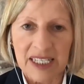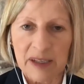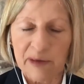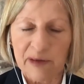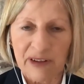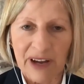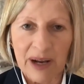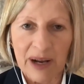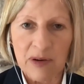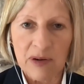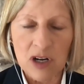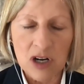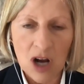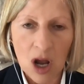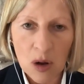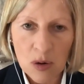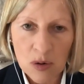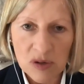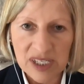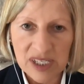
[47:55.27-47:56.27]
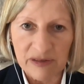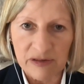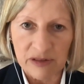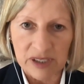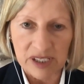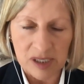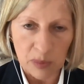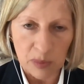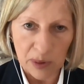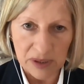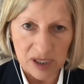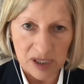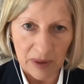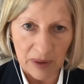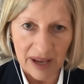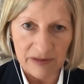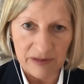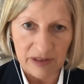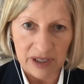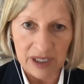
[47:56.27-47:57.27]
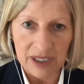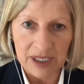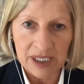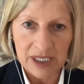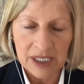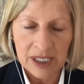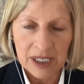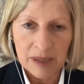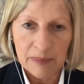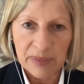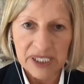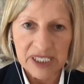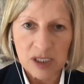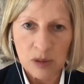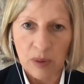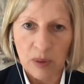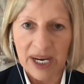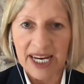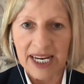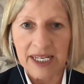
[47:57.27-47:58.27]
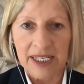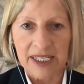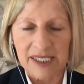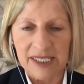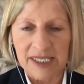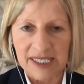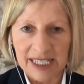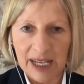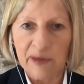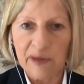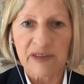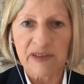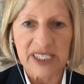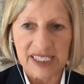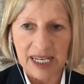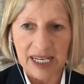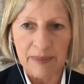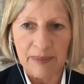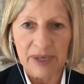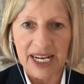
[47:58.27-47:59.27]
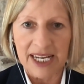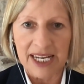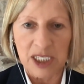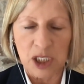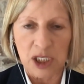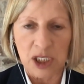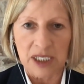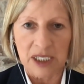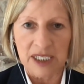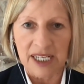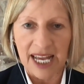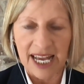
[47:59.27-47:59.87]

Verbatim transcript: that found no difference whatsoever between self-examination